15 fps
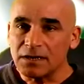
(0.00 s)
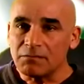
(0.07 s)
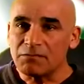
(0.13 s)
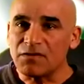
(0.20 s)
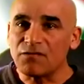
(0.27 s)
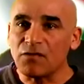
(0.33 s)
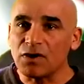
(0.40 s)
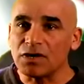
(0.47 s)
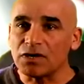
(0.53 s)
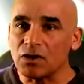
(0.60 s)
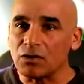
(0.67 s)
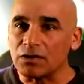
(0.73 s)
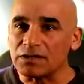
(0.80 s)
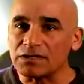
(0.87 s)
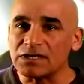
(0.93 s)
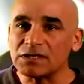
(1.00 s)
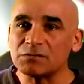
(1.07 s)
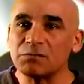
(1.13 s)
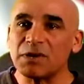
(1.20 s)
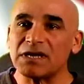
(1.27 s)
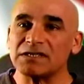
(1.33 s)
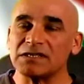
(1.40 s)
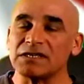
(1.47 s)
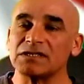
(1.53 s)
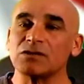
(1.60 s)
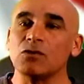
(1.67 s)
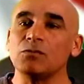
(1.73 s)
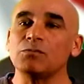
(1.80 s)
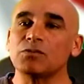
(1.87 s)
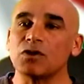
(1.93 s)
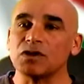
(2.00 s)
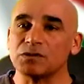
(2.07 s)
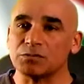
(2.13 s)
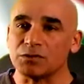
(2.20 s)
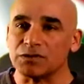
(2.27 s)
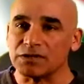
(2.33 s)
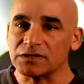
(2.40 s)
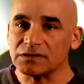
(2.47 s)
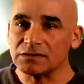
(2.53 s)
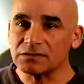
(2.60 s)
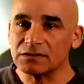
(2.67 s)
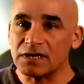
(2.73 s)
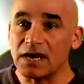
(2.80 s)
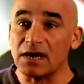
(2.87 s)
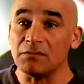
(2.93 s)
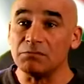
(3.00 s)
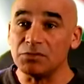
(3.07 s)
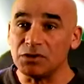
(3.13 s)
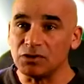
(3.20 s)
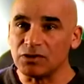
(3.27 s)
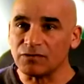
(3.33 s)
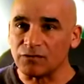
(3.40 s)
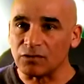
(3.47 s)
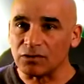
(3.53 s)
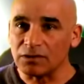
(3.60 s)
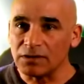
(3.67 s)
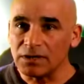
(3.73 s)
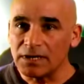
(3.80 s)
Before you know it, this place is so prosperous and beautiful.